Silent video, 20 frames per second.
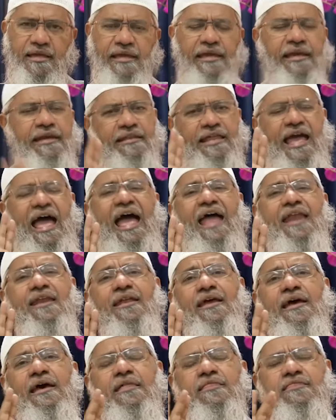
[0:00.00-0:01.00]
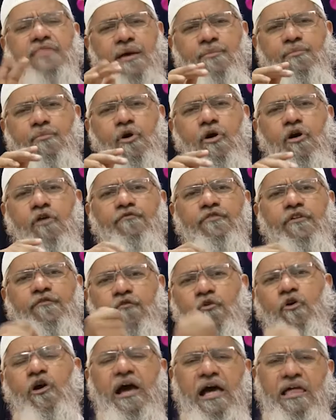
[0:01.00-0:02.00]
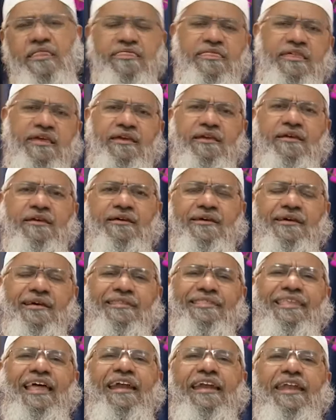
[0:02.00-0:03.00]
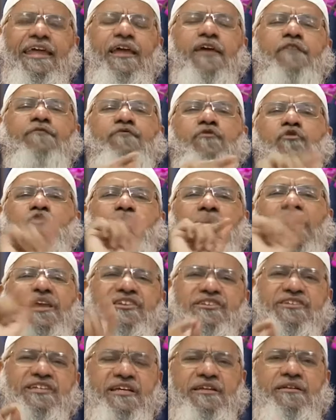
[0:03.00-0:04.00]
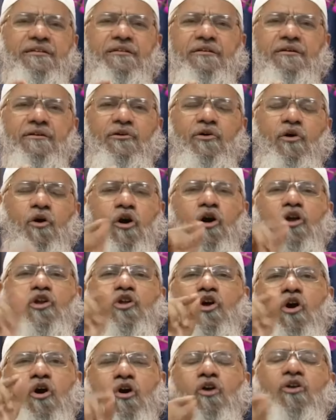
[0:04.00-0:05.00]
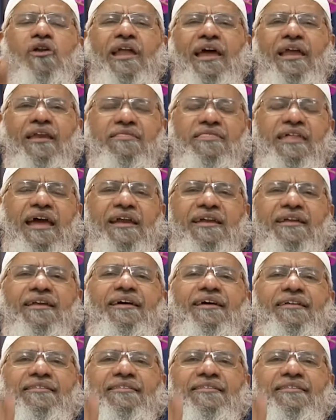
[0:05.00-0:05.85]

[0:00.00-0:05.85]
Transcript: it, and some of the fuqaha say that if you mention on your online site